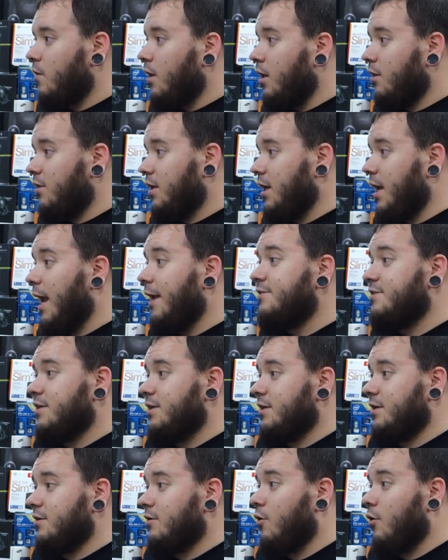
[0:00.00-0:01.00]
The
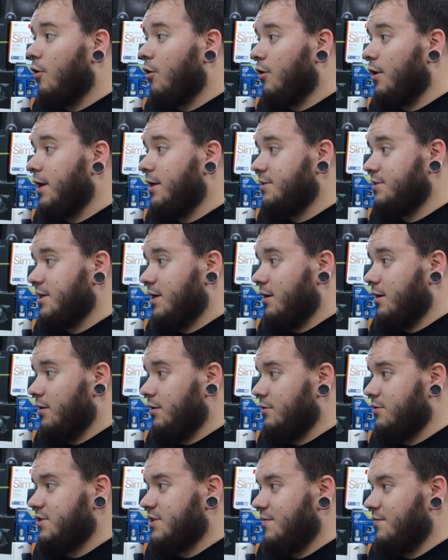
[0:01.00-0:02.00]
18-core
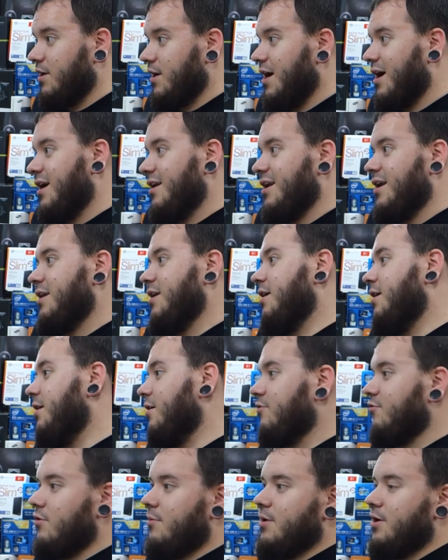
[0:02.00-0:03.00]
Intel 7980
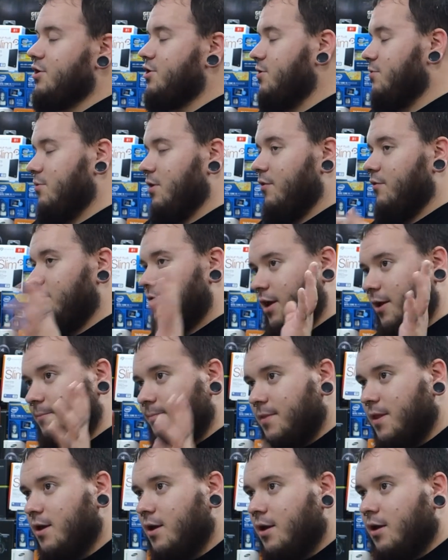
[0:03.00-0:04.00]
Extreme Edition, whatever thing.
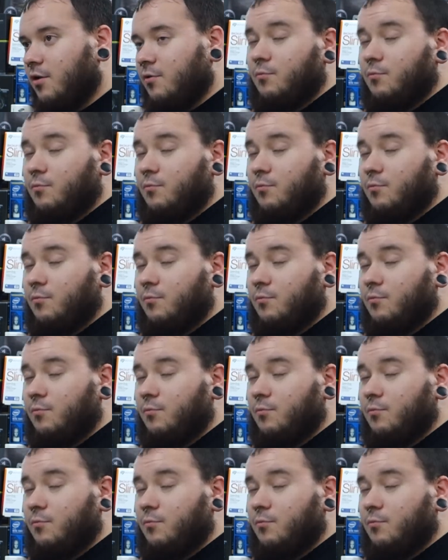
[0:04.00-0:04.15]
Mm-hmm.